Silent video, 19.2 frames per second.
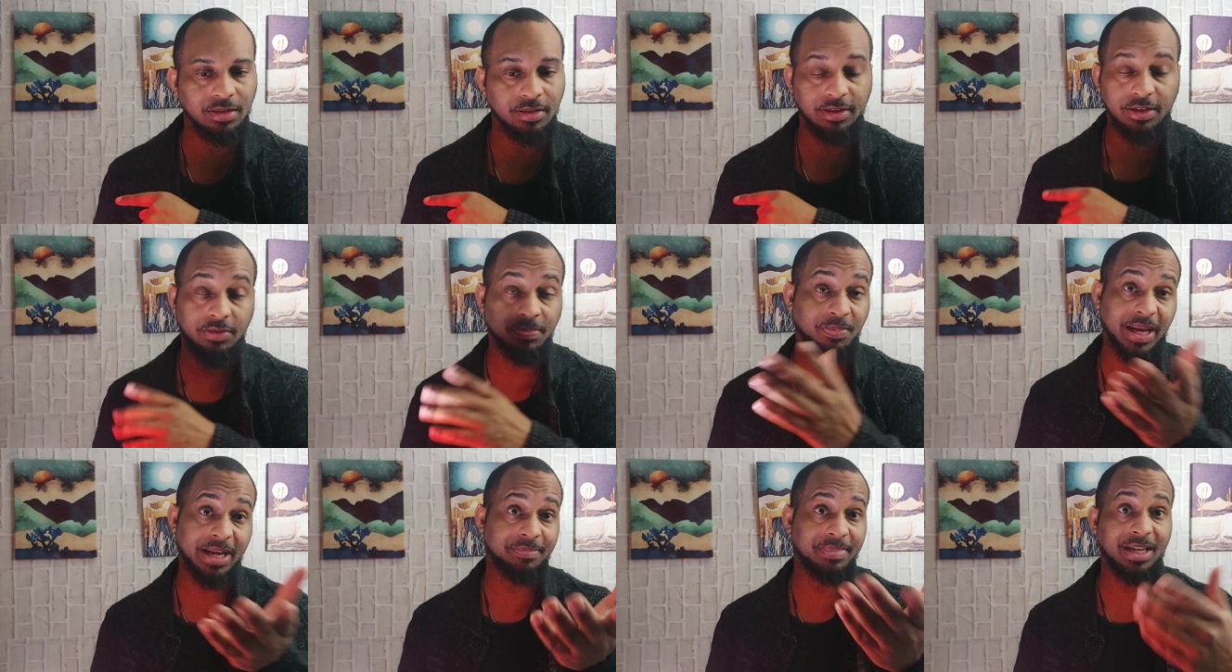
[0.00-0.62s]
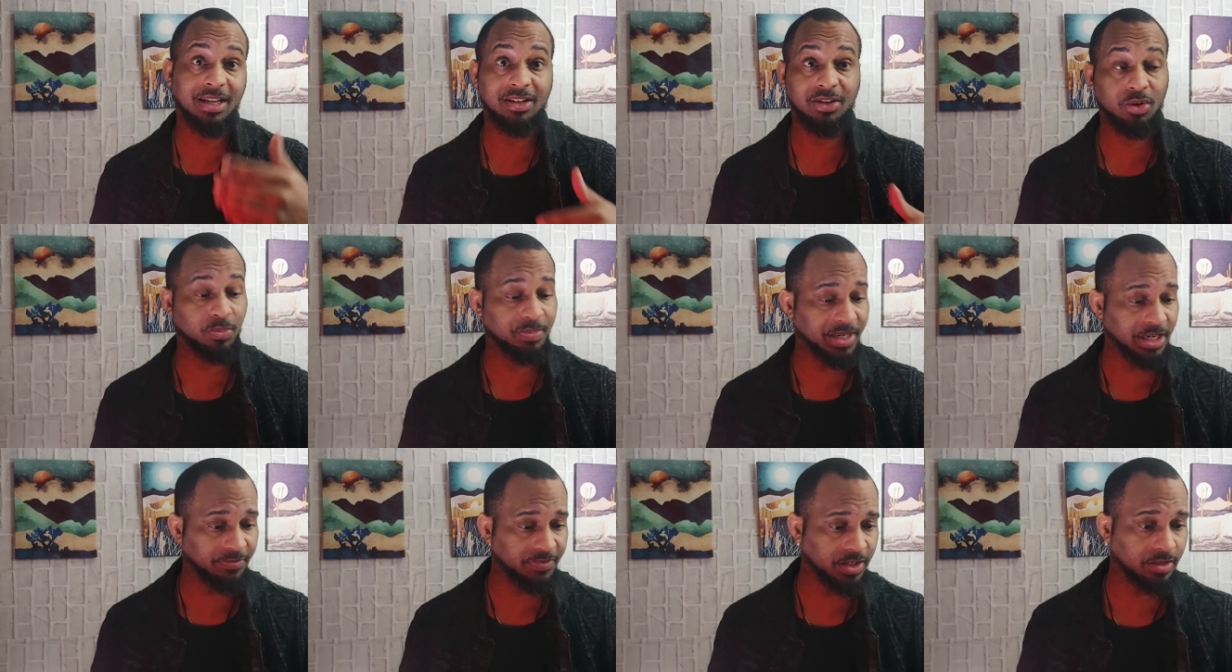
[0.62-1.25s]
This might be a little
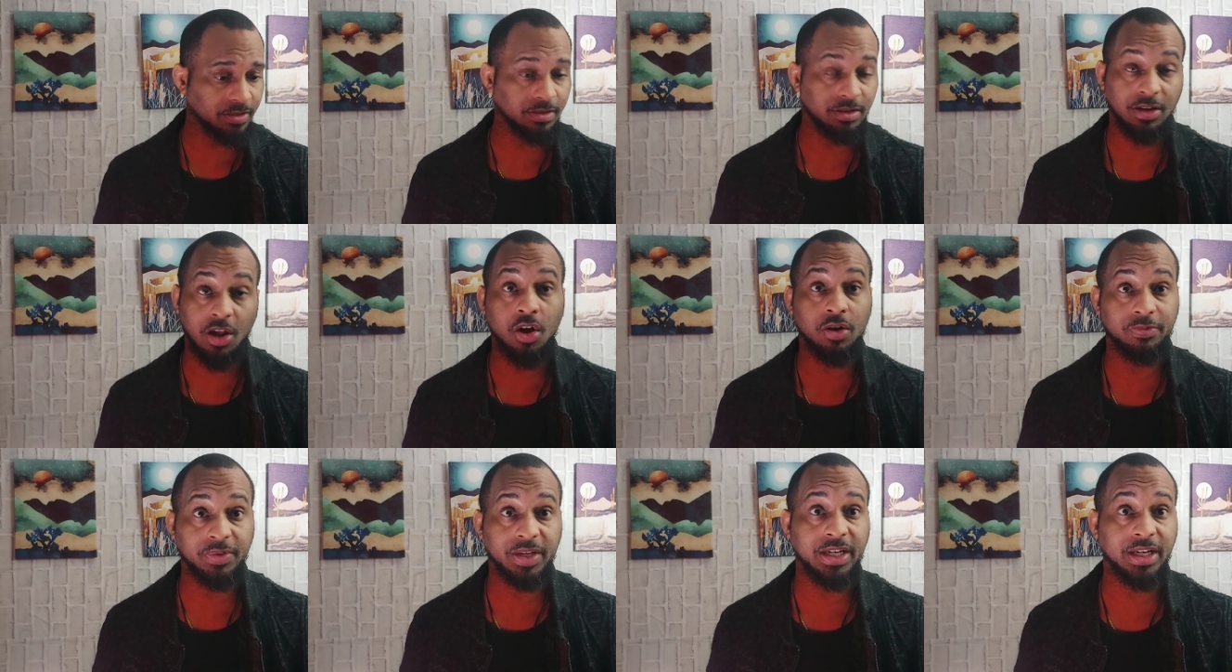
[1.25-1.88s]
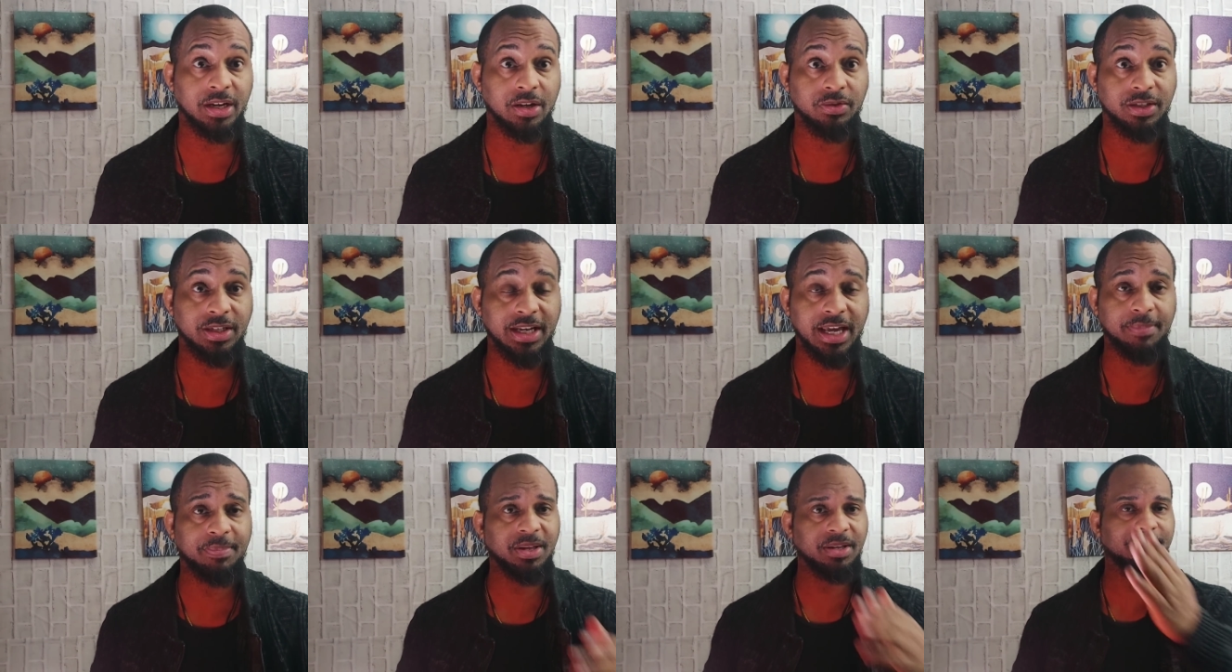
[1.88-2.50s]
bit of a long video
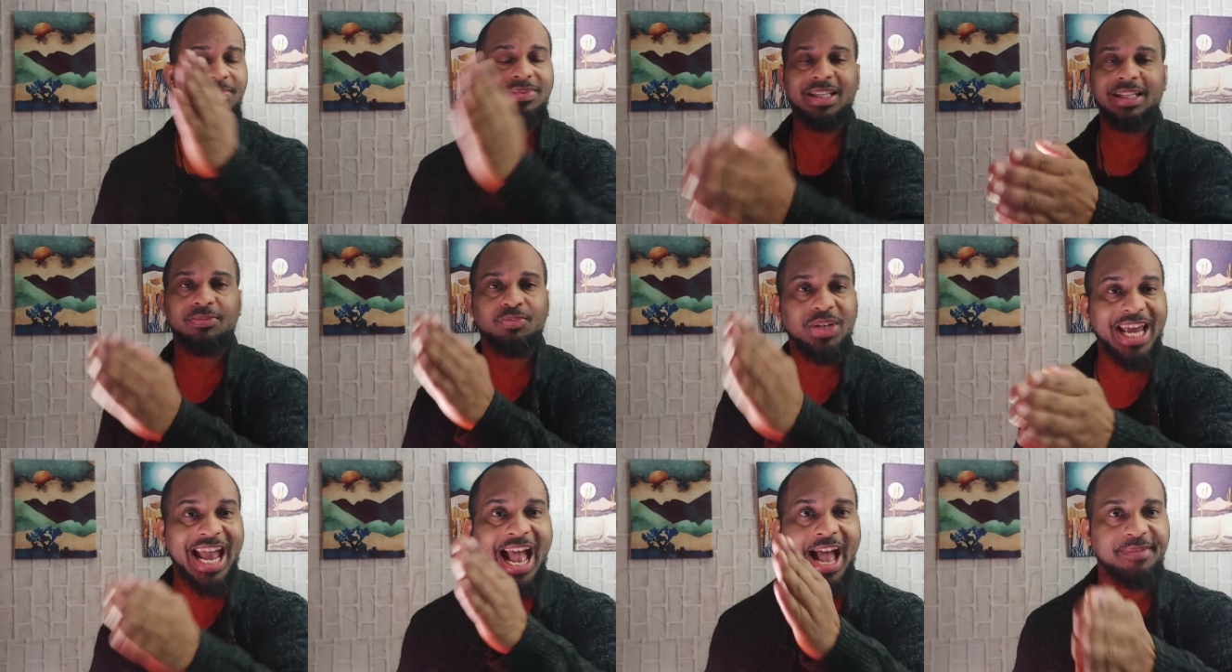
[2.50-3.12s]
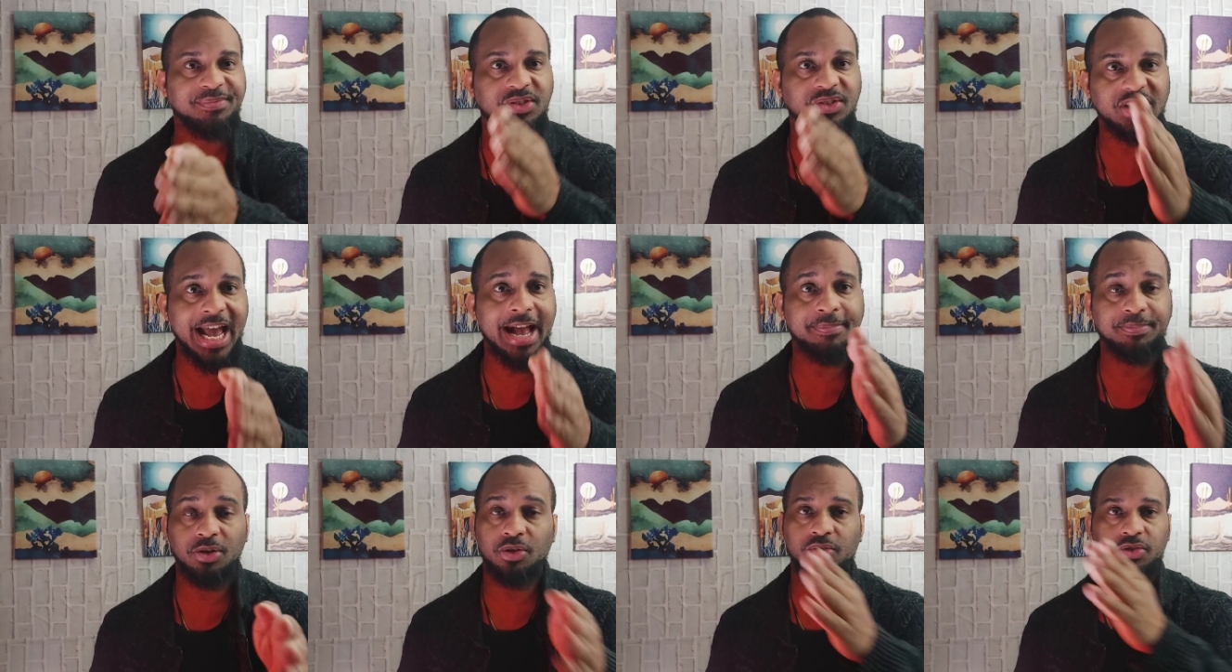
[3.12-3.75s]
today, but we have
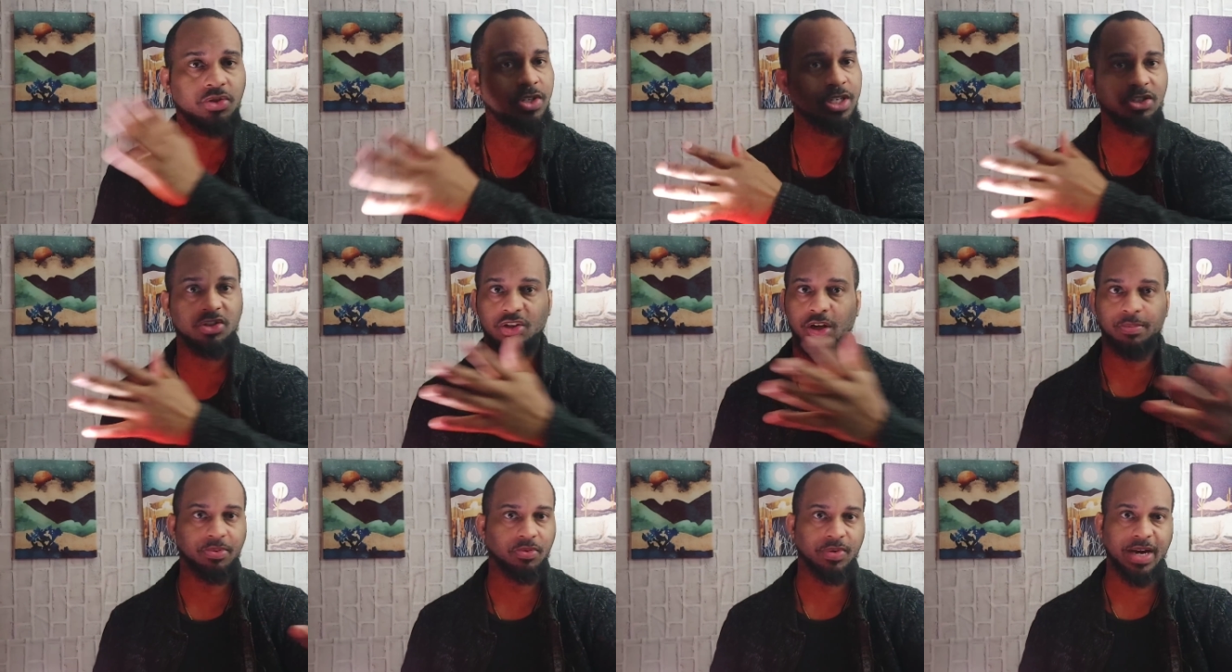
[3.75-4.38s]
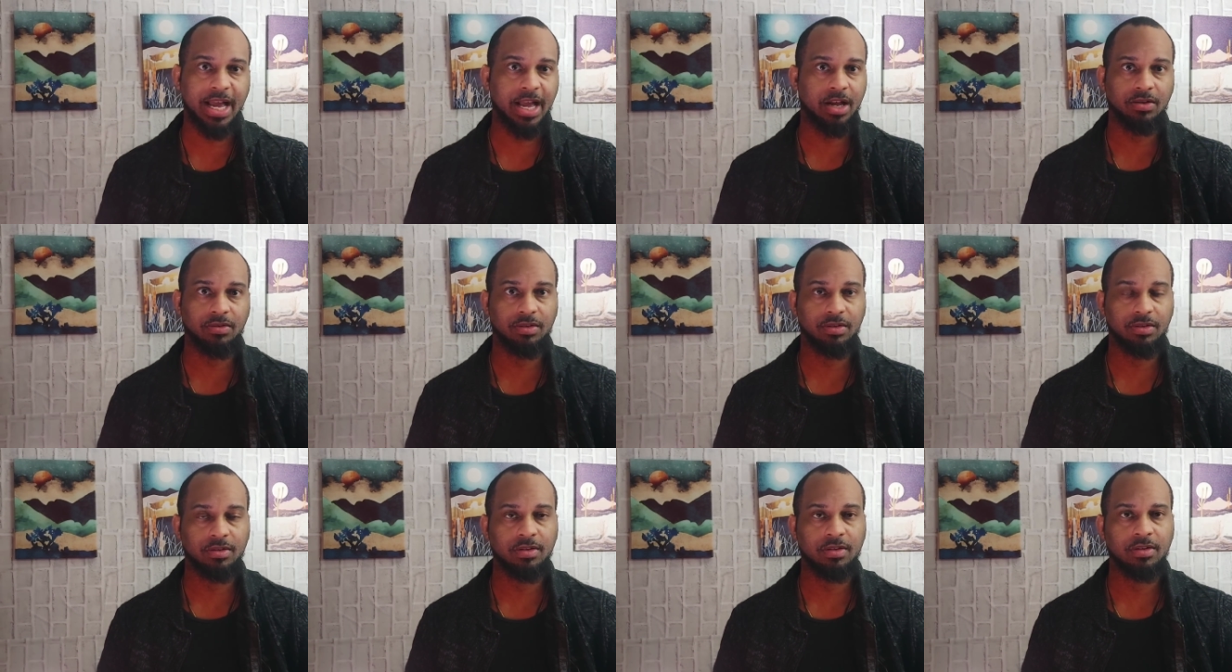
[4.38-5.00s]
chapters. You can jump
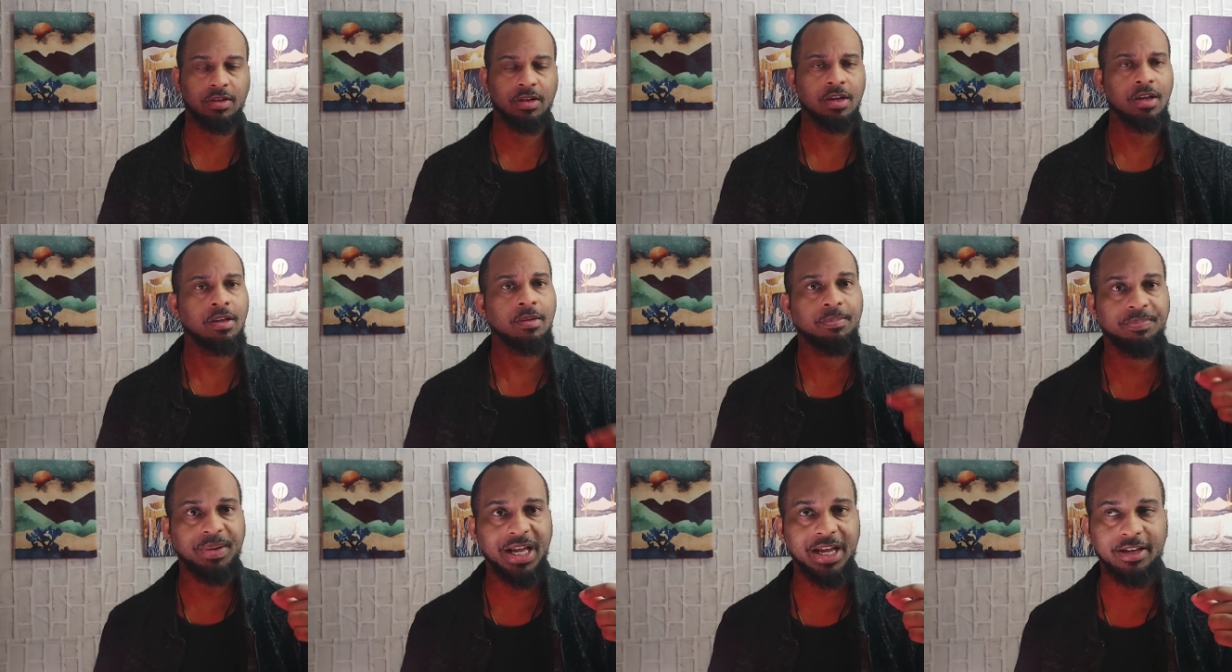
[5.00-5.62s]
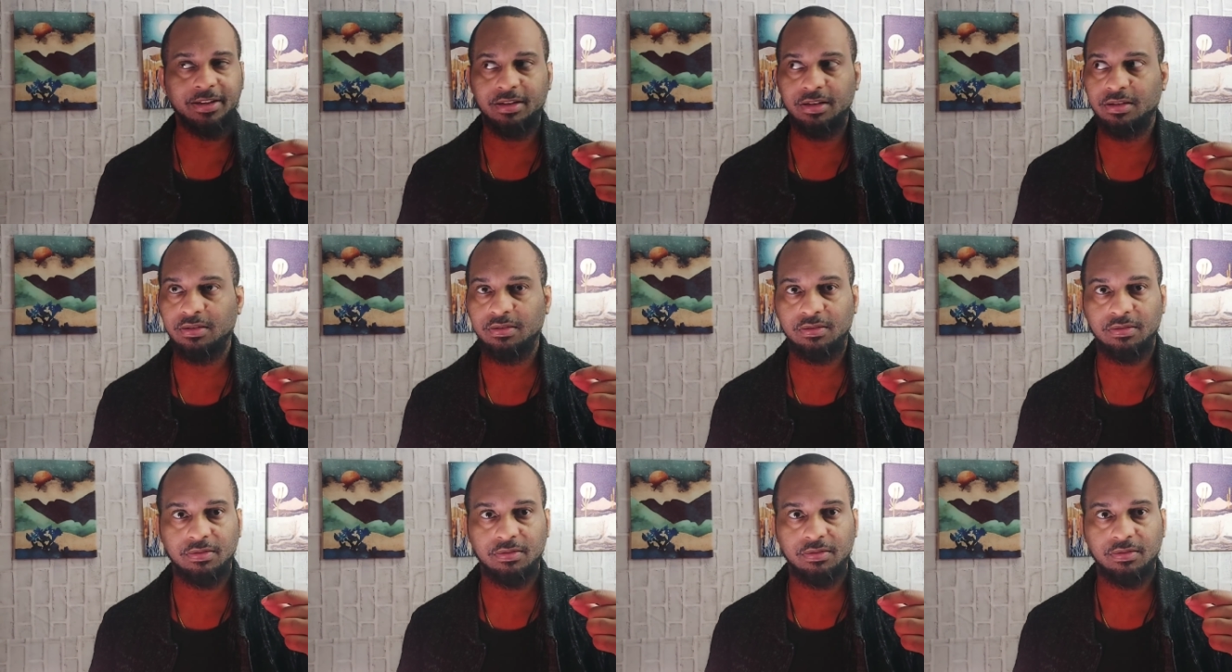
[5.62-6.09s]
around. But